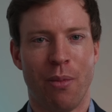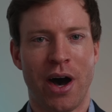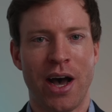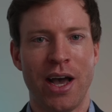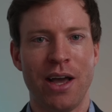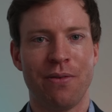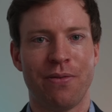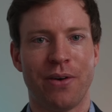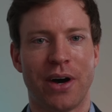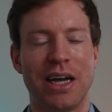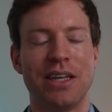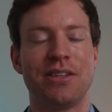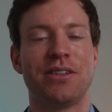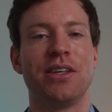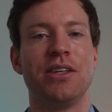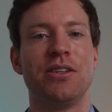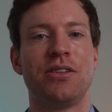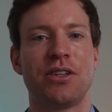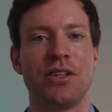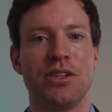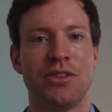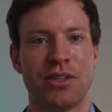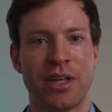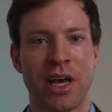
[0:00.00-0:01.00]
My advice
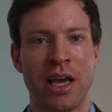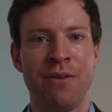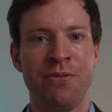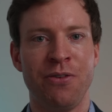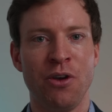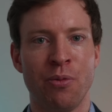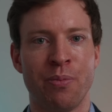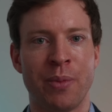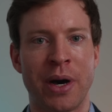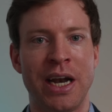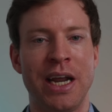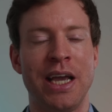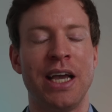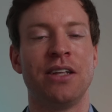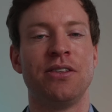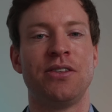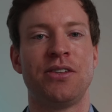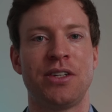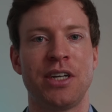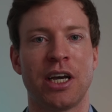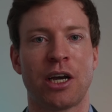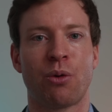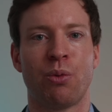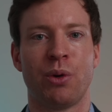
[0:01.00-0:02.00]
is to save your money
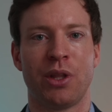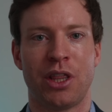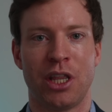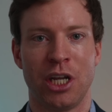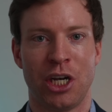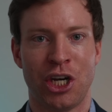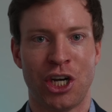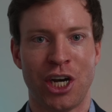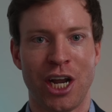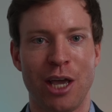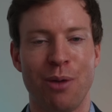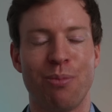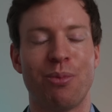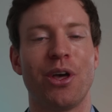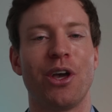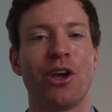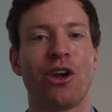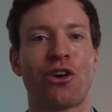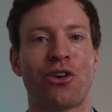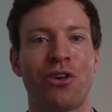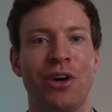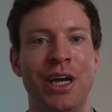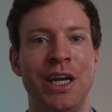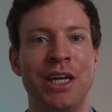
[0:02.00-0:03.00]
and stick with the cheap
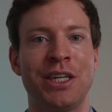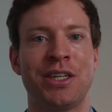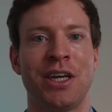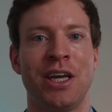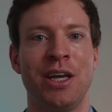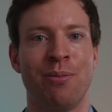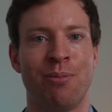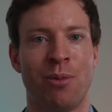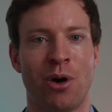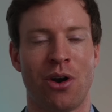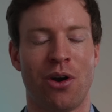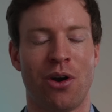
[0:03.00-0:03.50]
creatine